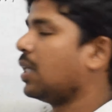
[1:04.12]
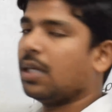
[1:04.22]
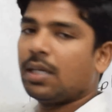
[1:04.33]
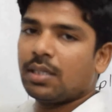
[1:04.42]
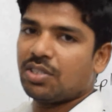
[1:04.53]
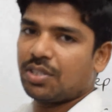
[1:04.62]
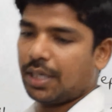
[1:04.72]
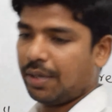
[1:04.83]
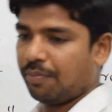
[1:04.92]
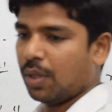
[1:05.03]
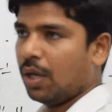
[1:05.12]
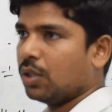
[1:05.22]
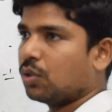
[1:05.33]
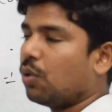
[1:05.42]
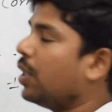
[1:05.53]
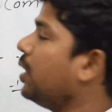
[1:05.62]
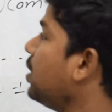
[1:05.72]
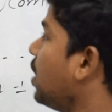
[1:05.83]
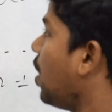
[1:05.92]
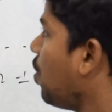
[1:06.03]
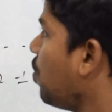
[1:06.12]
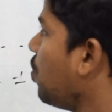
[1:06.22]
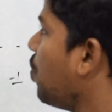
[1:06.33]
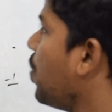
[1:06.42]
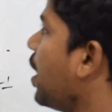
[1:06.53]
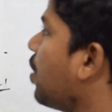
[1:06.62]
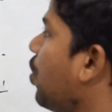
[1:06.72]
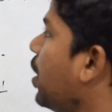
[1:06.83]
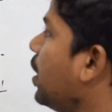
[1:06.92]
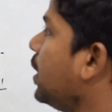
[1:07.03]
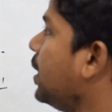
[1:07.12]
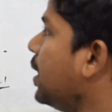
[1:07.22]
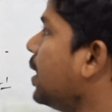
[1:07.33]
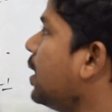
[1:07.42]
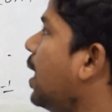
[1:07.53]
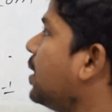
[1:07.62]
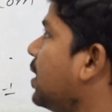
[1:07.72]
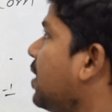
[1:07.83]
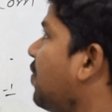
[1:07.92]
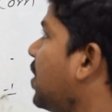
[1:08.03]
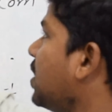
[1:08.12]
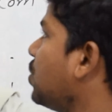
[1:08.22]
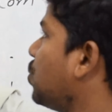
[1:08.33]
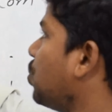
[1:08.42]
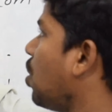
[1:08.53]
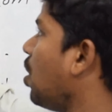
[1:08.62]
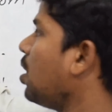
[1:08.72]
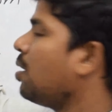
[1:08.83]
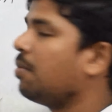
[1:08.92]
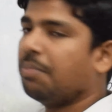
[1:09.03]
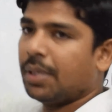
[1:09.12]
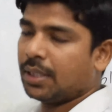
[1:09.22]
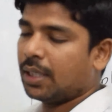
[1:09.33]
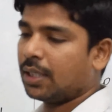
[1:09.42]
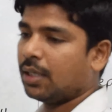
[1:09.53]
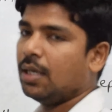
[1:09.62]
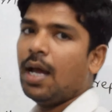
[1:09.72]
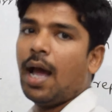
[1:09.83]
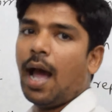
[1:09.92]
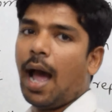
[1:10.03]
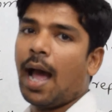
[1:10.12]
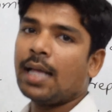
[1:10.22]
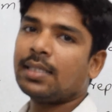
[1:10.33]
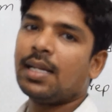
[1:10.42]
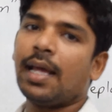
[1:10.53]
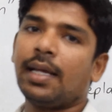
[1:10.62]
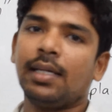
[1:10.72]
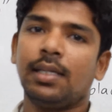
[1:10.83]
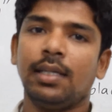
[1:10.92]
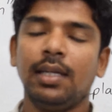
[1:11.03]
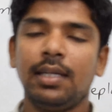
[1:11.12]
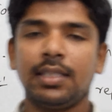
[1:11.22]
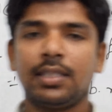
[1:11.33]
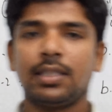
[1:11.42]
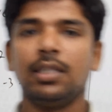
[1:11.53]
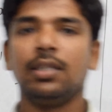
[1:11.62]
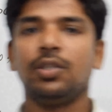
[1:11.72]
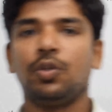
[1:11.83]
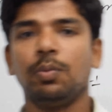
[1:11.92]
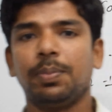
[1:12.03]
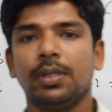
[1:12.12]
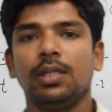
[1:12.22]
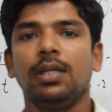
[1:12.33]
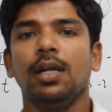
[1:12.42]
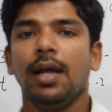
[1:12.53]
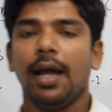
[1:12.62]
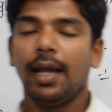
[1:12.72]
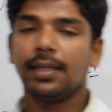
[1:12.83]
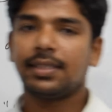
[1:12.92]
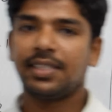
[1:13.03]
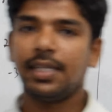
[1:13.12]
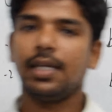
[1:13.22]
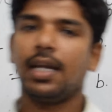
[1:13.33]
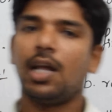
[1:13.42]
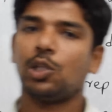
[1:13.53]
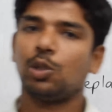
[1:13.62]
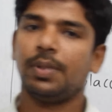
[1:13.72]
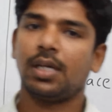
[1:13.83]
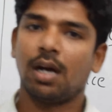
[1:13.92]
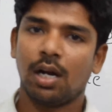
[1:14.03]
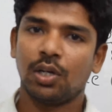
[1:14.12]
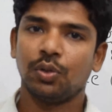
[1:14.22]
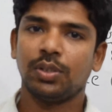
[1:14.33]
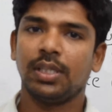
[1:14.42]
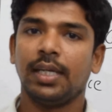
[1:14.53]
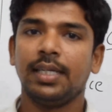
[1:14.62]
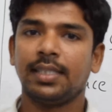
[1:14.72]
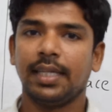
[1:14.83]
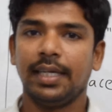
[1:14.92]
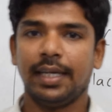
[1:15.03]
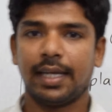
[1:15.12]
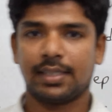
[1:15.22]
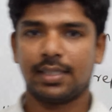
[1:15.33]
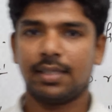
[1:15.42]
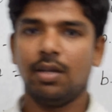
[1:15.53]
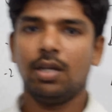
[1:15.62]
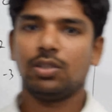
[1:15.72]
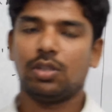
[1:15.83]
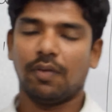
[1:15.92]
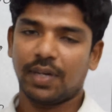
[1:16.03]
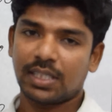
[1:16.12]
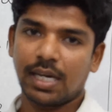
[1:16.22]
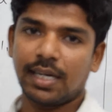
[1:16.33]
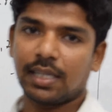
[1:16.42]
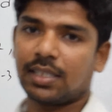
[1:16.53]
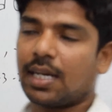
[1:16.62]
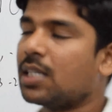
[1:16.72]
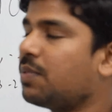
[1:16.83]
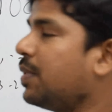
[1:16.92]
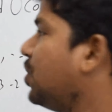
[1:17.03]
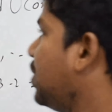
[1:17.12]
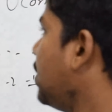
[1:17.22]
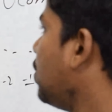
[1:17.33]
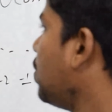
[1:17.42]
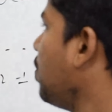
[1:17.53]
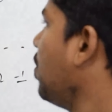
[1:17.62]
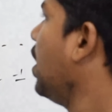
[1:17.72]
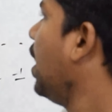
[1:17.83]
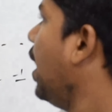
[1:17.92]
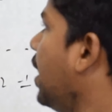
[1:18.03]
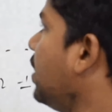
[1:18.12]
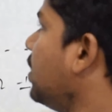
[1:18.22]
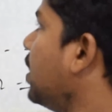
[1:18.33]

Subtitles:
under string. So now we are going here as a reference to call Vicent. As like a list tuple, a string can also be called using its index. The first letter starts with 0 and